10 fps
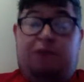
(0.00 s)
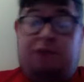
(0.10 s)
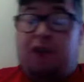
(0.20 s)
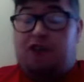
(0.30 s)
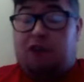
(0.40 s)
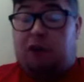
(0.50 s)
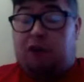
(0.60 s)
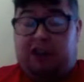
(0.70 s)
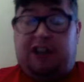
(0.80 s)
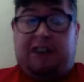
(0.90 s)
First of
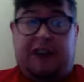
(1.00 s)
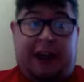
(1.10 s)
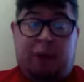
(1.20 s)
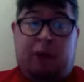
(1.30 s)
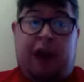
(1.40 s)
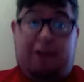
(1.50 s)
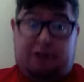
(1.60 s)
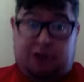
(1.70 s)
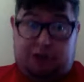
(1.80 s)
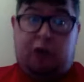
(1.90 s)
all, do you think he will have
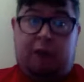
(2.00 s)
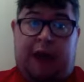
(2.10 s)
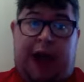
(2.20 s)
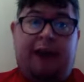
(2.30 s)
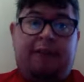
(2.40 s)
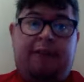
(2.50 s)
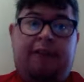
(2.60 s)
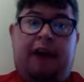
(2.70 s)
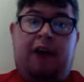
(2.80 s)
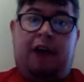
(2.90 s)
to do
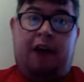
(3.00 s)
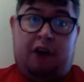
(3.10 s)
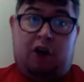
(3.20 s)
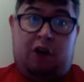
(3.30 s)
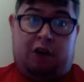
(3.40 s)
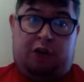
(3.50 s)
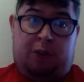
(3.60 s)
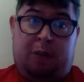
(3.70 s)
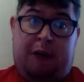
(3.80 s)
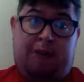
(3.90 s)
that in order
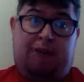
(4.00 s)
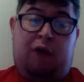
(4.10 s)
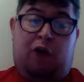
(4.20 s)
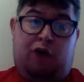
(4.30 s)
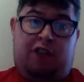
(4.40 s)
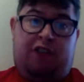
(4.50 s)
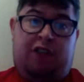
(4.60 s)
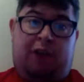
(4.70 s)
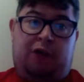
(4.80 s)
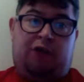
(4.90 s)
to maybe force this
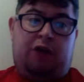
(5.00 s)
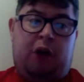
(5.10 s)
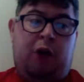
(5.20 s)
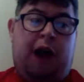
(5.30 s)
deal through?